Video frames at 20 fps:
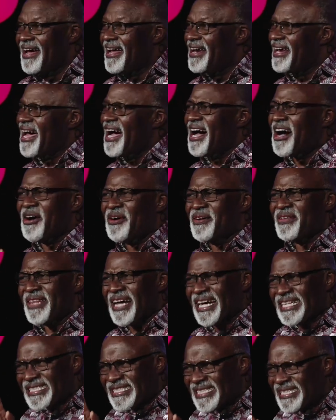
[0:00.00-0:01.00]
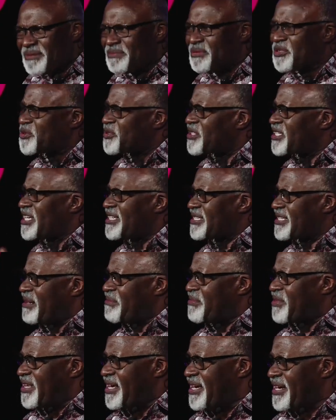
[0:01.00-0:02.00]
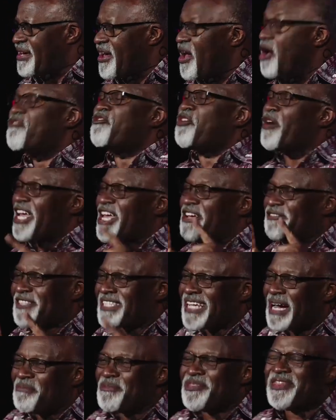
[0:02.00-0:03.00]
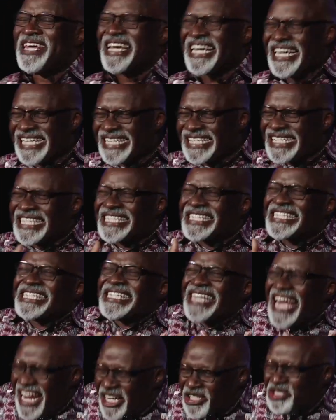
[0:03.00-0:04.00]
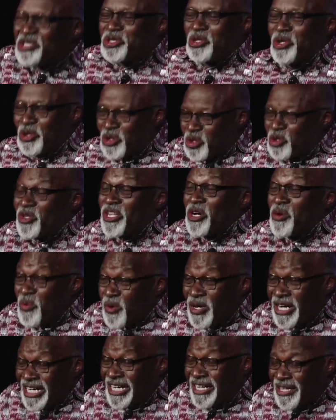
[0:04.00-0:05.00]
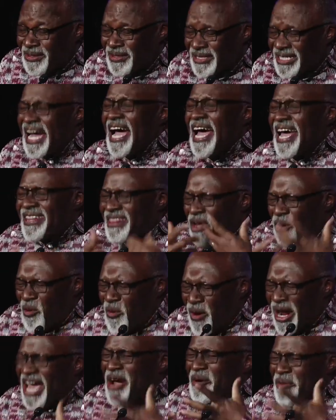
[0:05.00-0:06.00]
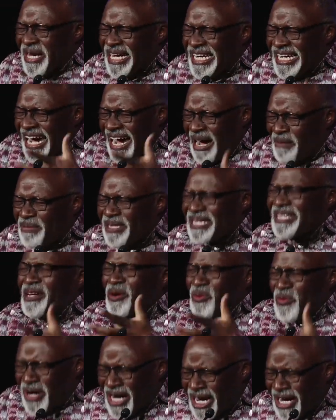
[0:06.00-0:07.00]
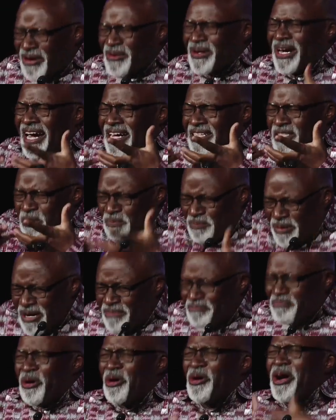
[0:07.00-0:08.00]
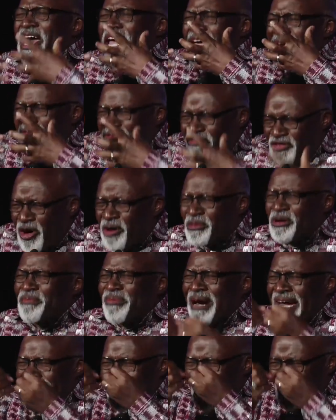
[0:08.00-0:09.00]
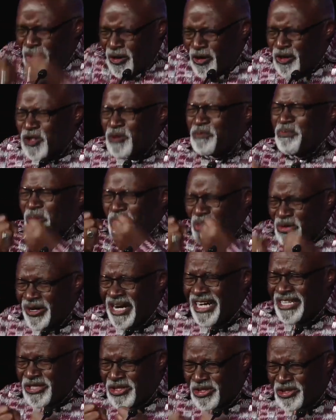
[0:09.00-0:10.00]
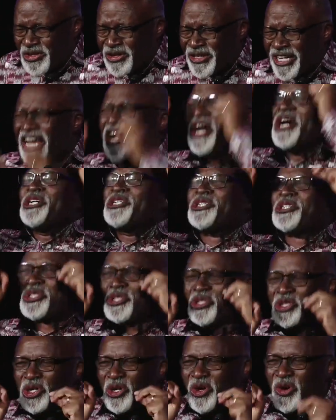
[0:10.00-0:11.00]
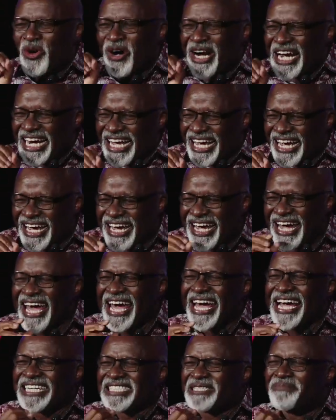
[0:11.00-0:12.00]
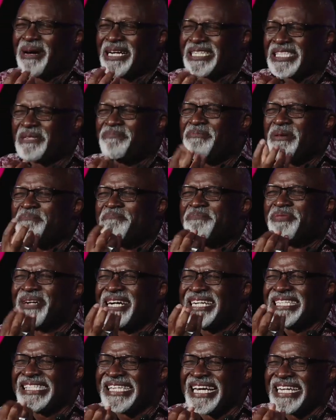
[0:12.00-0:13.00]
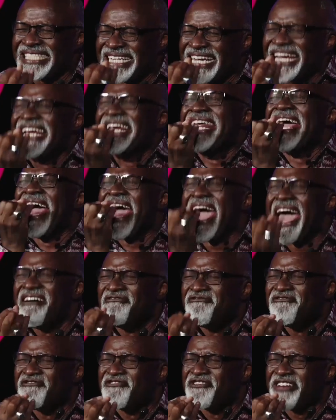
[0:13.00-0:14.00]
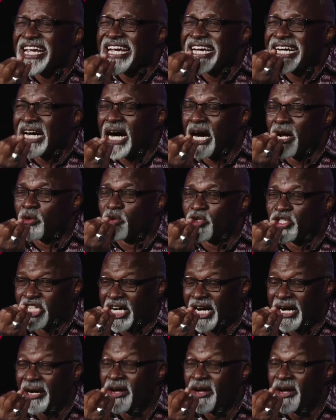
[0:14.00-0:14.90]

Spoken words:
Now, that seems to say something. For if something is essential to the world, the way we inhabit the world as people informed by the gospel grand story, surely it must be present in every culture,